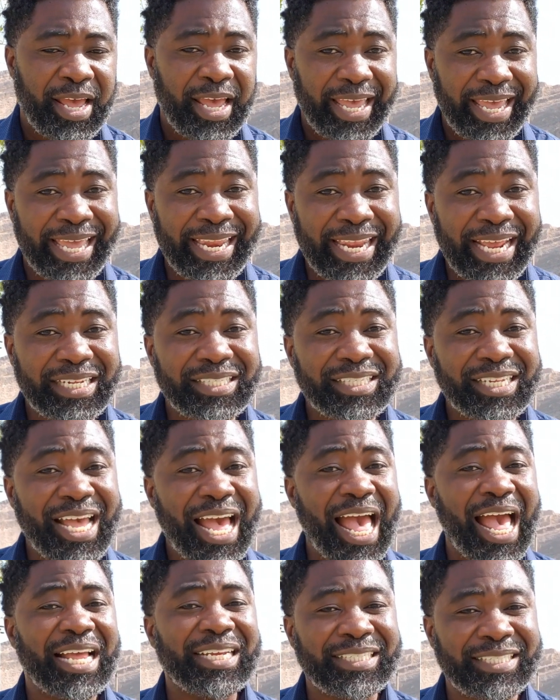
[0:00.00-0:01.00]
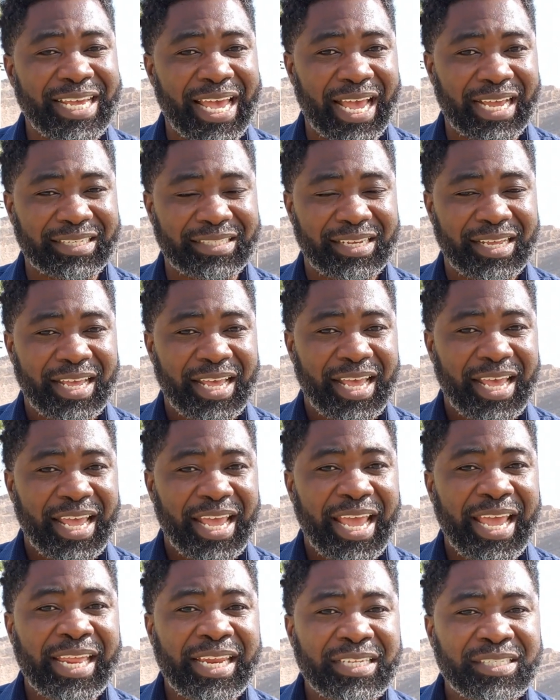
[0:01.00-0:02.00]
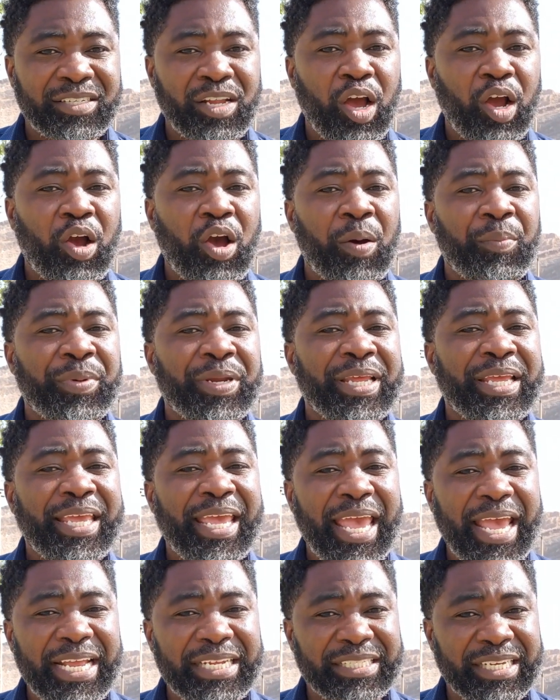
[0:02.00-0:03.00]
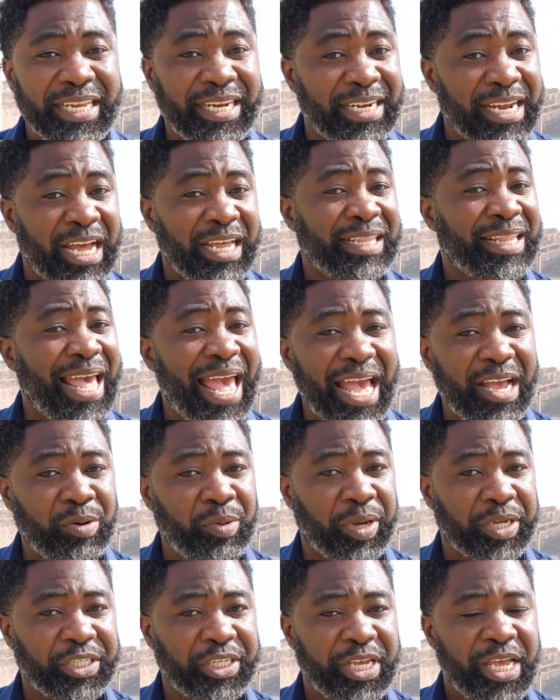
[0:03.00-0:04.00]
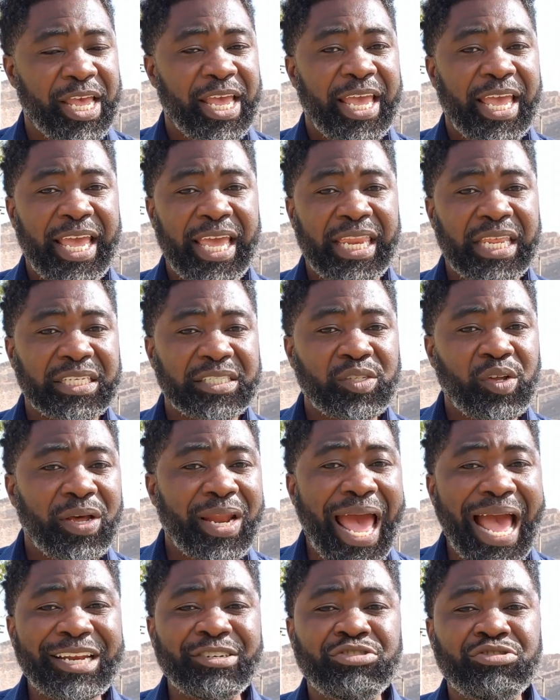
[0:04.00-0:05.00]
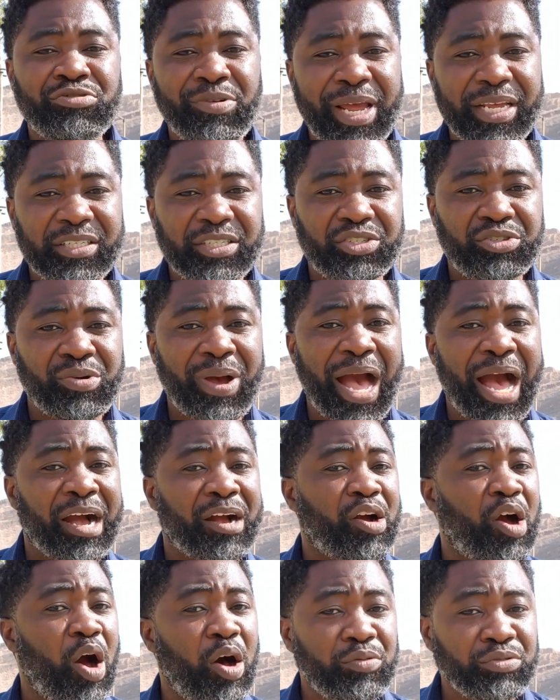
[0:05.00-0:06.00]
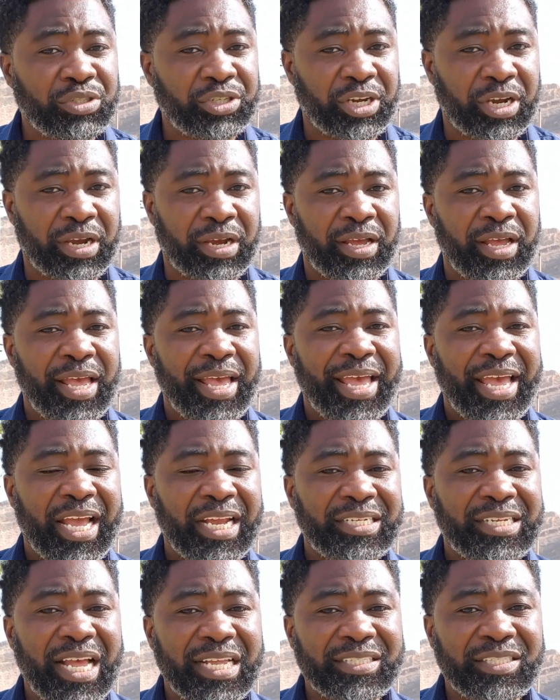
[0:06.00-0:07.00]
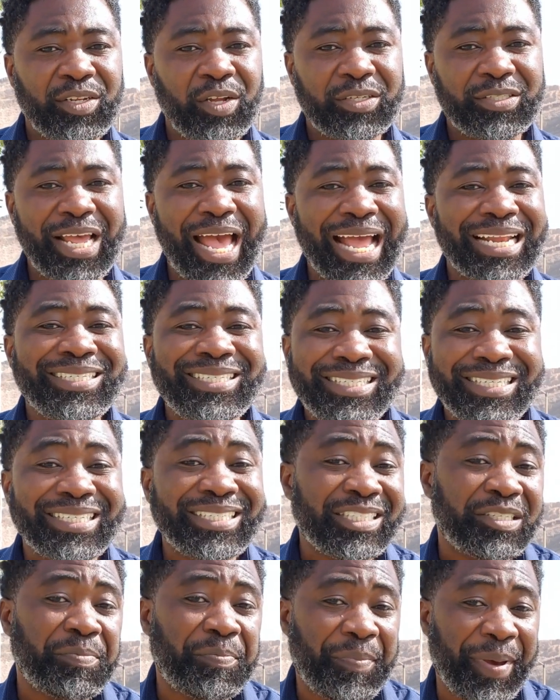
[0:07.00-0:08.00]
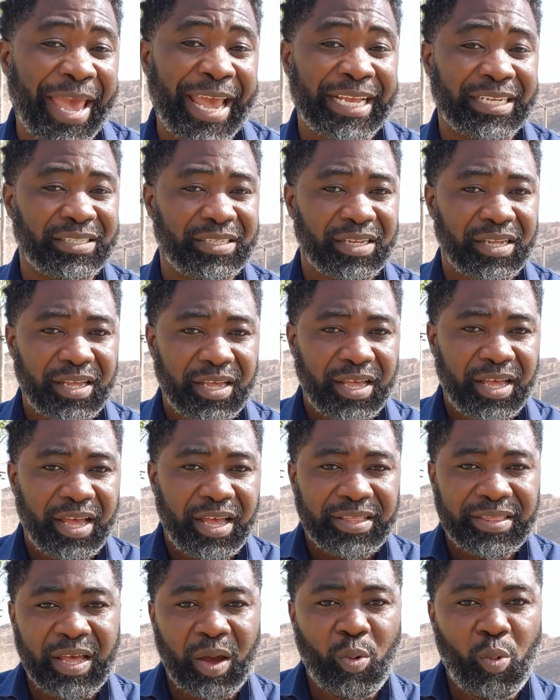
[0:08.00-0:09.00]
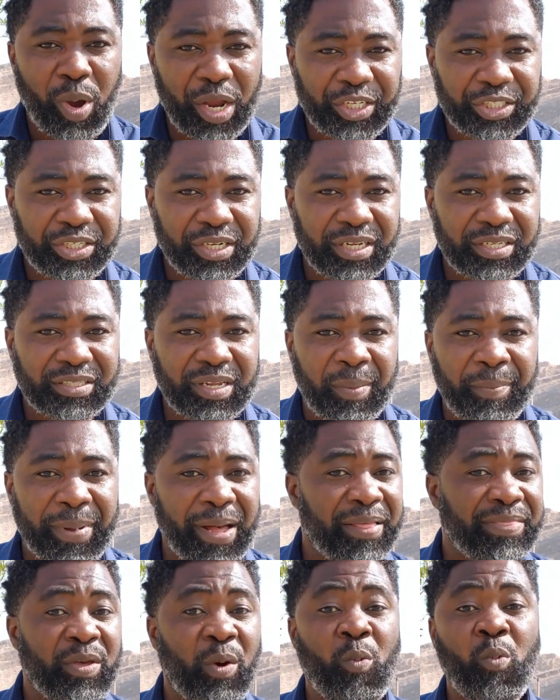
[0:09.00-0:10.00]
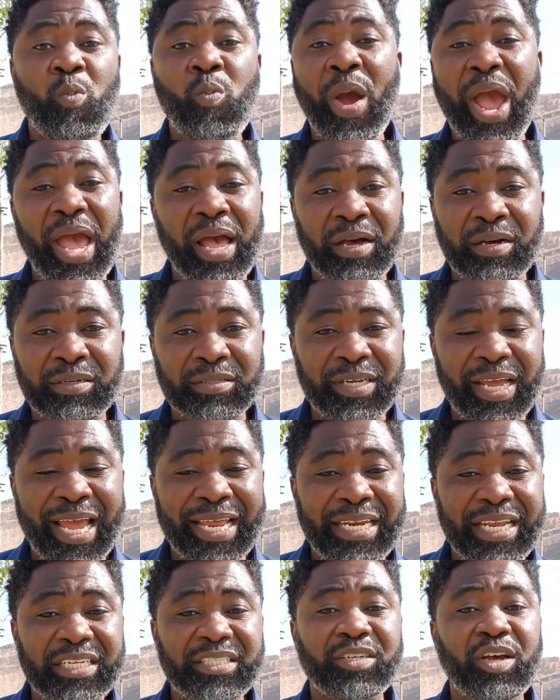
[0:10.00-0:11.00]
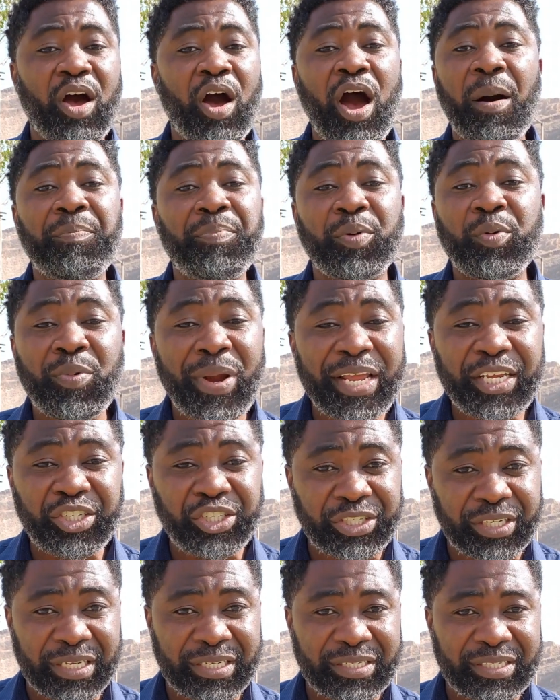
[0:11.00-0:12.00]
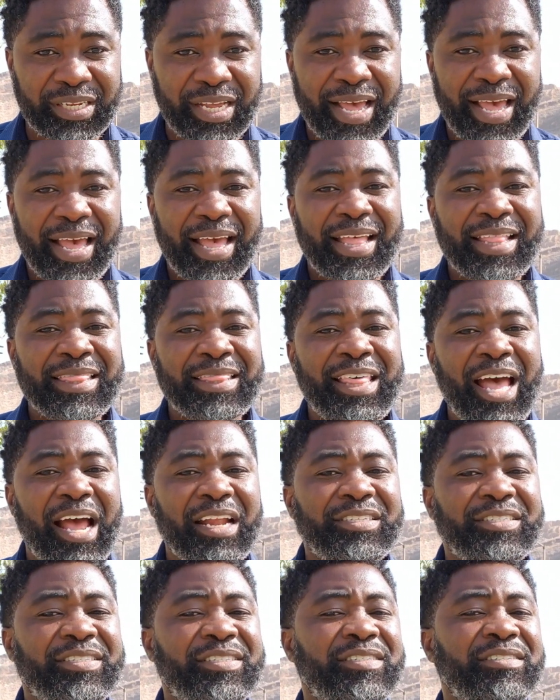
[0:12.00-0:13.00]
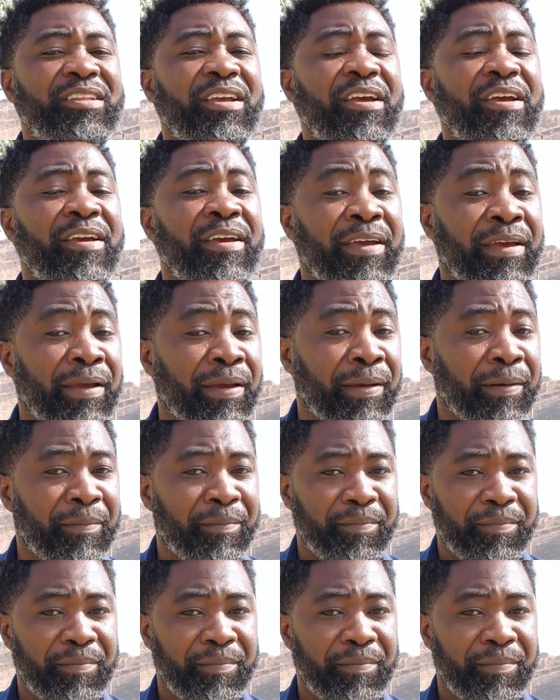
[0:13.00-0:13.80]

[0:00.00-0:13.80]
In its context, it is not communicated in our language. It is not addressed to our culture. It does not anticipate the questions about the world and its operations that stem